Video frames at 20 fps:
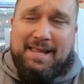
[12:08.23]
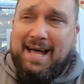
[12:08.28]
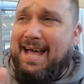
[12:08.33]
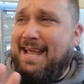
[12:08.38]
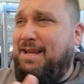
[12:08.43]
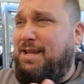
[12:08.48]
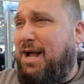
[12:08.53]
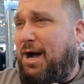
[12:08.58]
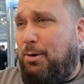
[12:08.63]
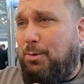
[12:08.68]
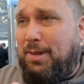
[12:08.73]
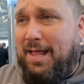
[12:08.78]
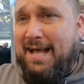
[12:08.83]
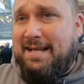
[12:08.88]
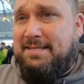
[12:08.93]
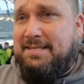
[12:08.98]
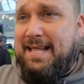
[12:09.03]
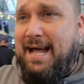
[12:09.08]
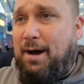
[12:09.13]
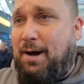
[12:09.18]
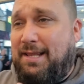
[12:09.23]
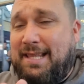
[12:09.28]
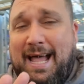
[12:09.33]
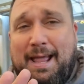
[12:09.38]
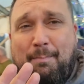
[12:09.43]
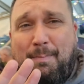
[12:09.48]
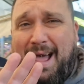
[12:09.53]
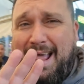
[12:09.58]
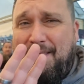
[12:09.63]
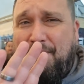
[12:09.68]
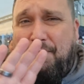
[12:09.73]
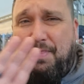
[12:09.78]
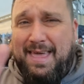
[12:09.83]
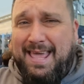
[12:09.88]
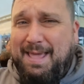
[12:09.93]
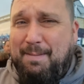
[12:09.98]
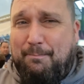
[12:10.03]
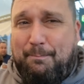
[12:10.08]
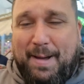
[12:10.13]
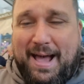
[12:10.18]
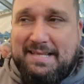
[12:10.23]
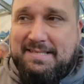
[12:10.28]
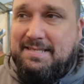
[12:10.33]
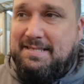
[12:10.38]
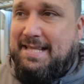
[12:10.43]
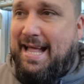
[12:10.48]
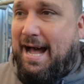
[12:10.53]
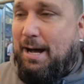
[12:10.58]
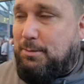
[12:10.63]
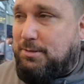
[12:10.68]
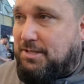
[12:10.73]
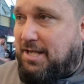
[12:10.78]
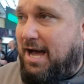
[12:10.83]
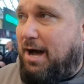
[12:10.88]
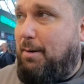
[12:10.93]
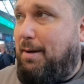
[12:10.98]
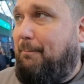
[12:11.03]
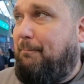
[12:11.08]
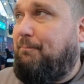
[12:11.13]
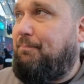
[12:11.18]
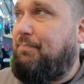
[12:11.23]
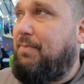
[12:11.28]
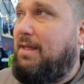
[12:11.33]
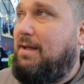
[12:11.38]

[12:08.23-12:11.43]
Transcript: They know their stout, and they make the best stouts going.